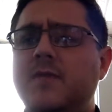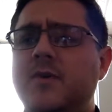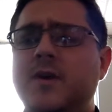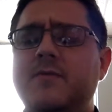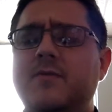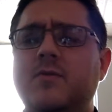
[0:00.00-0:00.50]

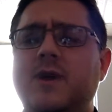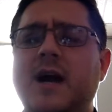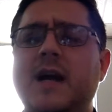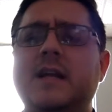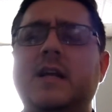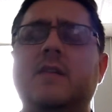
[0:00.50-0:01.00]
for any
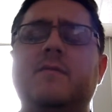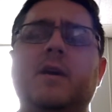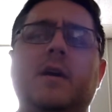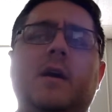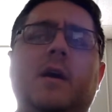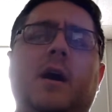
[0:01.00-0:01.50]
variety of
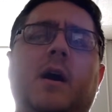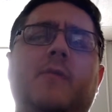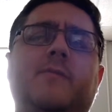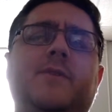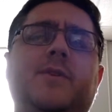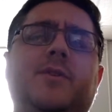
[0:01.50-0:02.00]

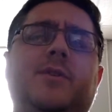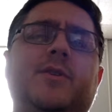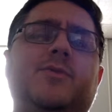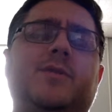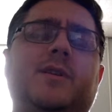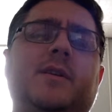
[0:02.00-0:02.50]
field you're
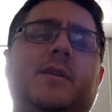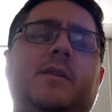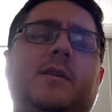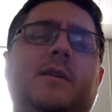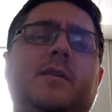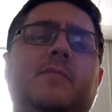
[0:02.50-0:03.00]
interested in.
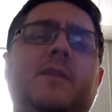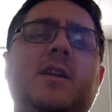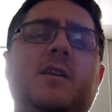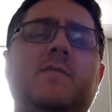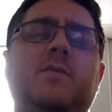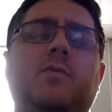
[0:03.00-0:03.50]
And
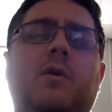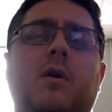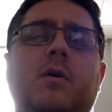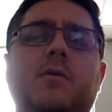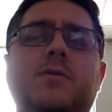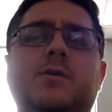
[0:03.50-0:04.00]
many of you
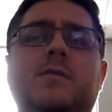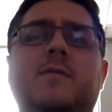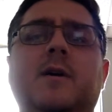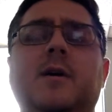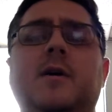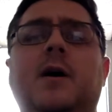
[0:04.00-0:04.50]
are sort of
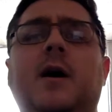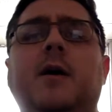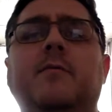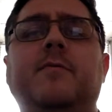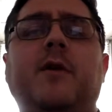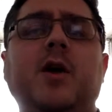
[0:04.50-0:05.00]

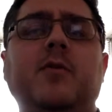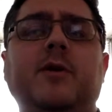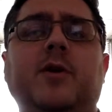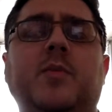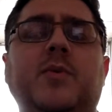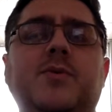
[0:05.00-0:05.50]

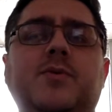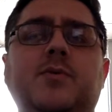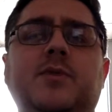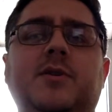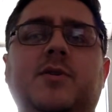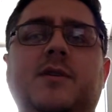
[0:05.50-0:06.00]
following or
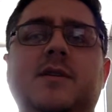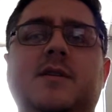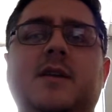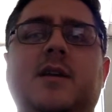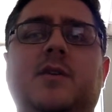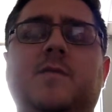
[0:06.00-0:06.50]
pursuing degrees in
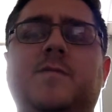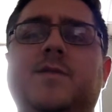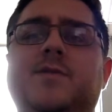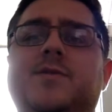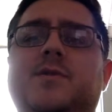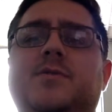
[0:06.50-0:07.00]
technical
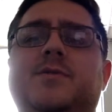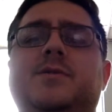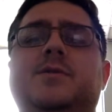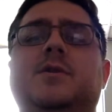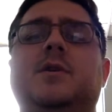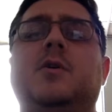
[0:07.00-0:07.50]
fields, so this
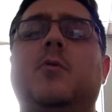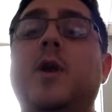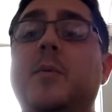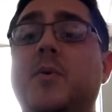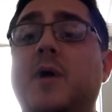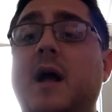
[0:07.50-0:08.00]
is
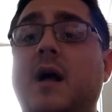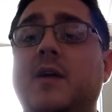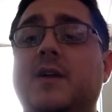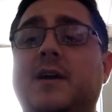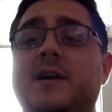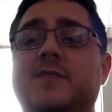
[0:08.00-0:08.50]
right up your alley,
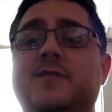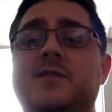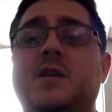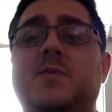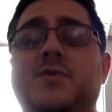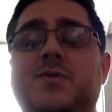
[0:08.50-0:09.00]
the kinds of
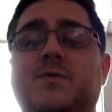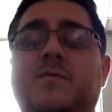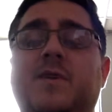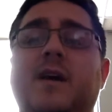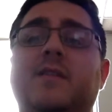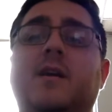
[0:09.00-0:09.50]
examples you'll
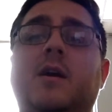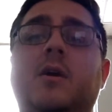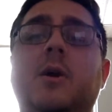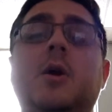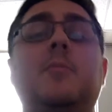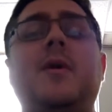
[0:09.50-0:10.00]
find there.
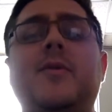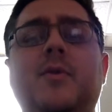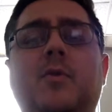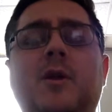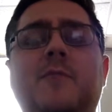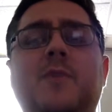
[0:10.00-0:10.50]
But
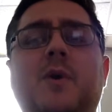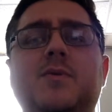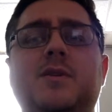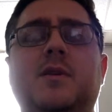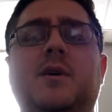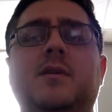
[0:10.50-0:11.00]
the one I've
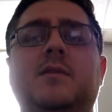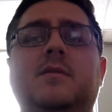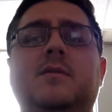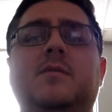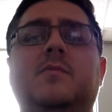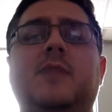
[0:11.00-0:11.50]
posted on
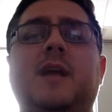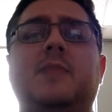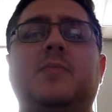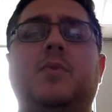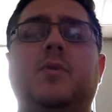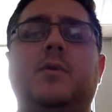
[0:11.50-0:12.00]
the
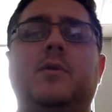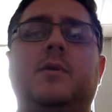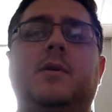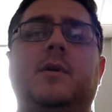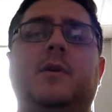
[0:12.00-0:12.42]
Blackboard